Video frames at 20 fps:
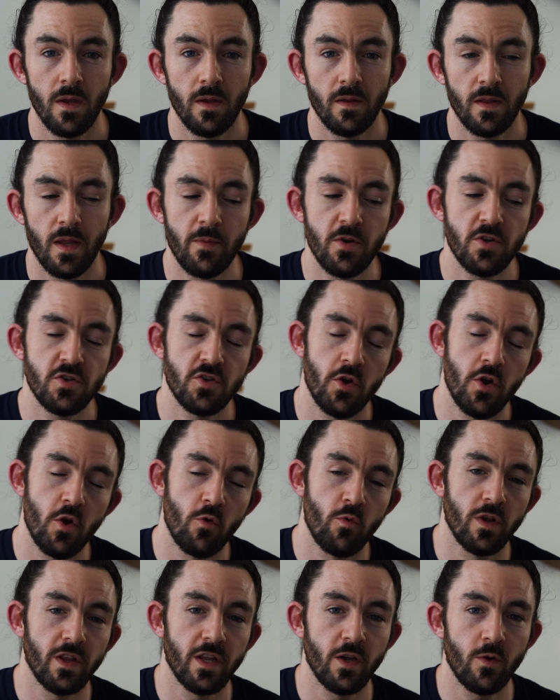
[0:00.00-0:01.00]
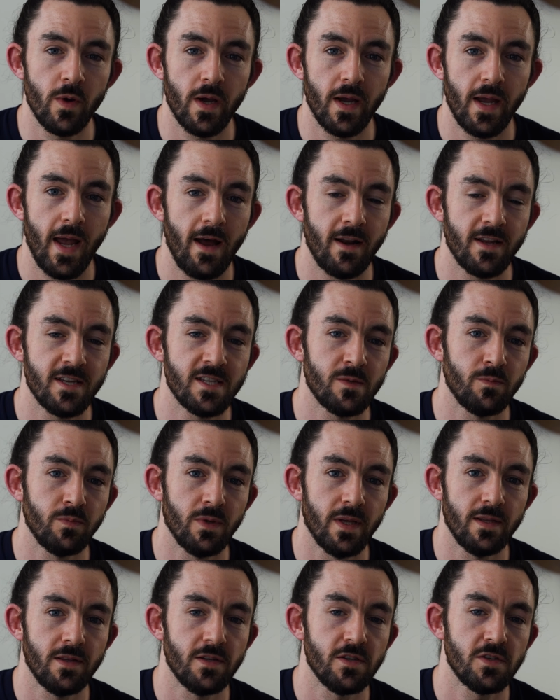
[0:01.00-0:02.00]
let me show you really quick how to
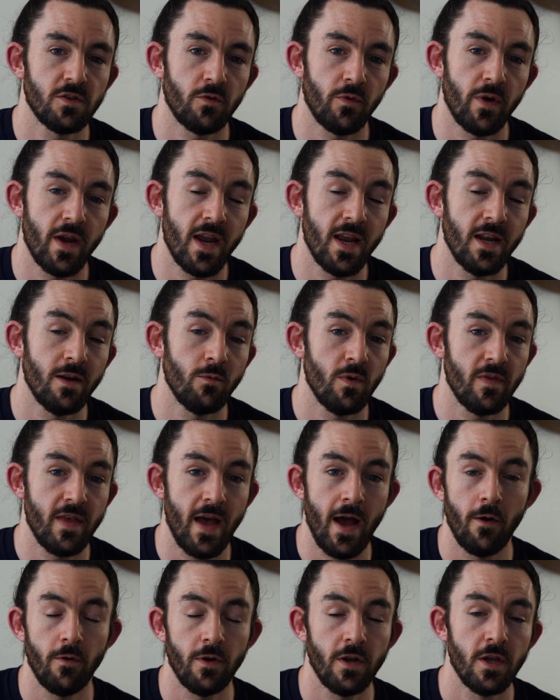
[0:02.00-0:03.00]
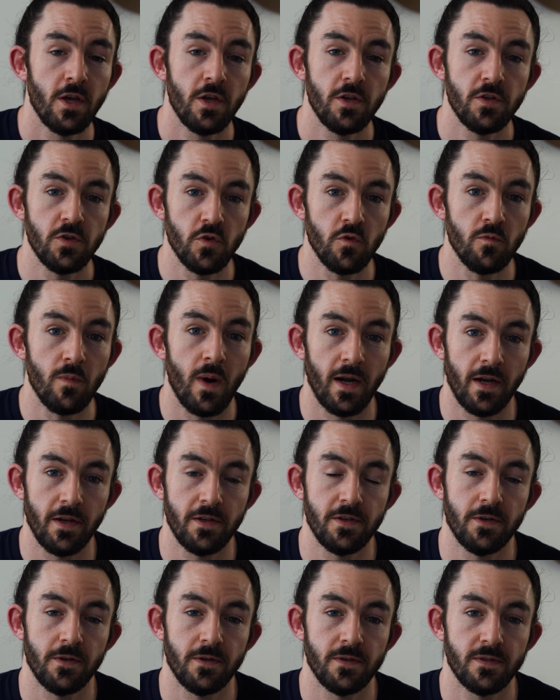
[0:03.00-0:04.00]
split the screen without two
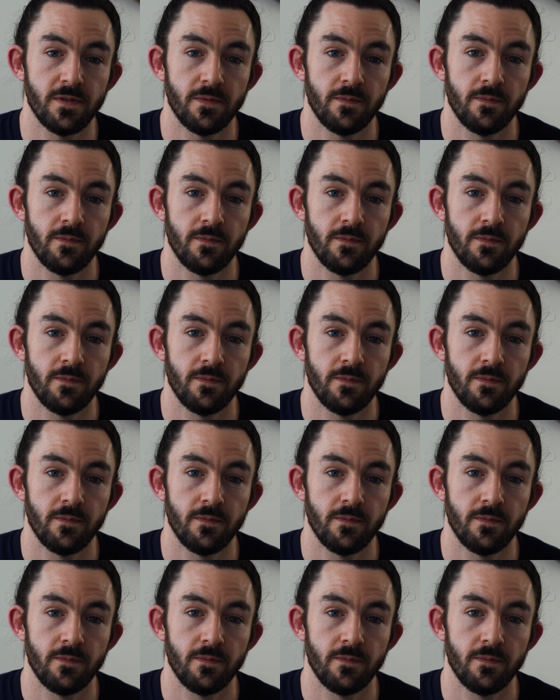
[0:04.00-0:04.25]
monitors.